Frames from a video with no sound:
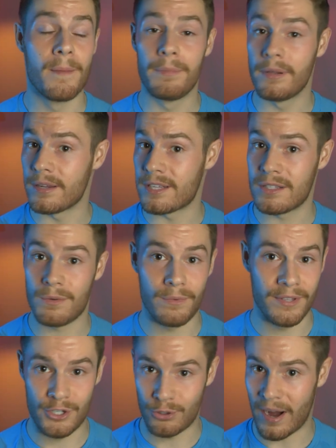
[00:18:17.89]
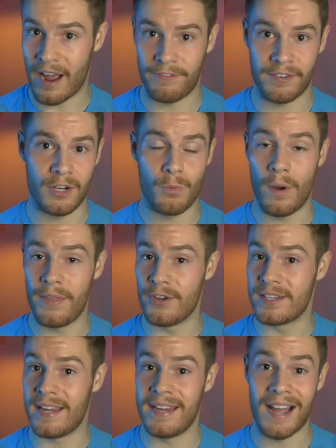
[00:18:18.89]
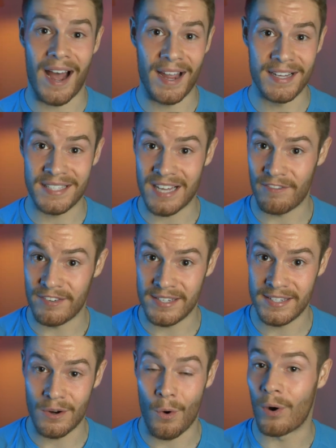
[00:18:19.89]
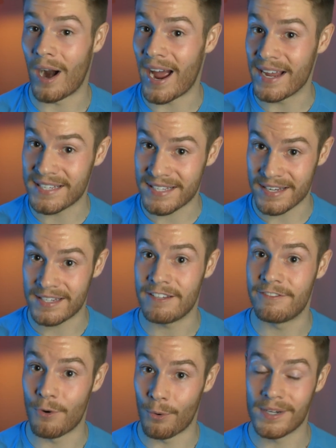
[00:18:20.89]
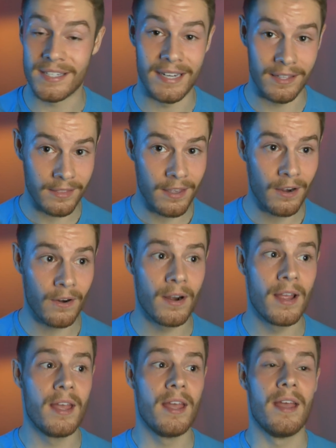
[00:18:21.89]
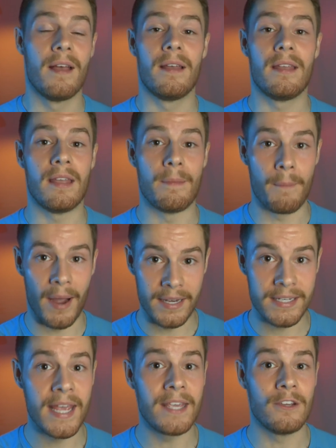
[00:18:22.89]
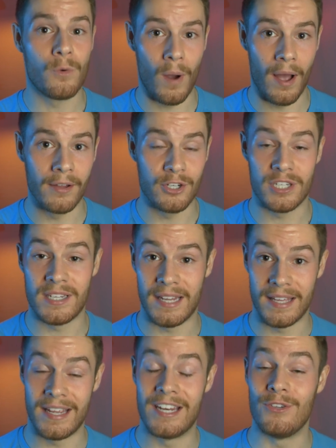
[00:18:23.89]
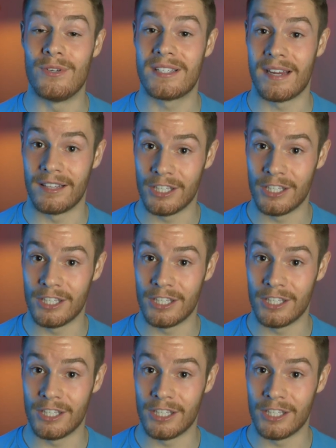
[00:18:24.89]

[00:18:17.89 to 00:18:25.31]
Plus, with traffic, whether you take I 70 or I 64 to get there, it might take you a while just to get into St.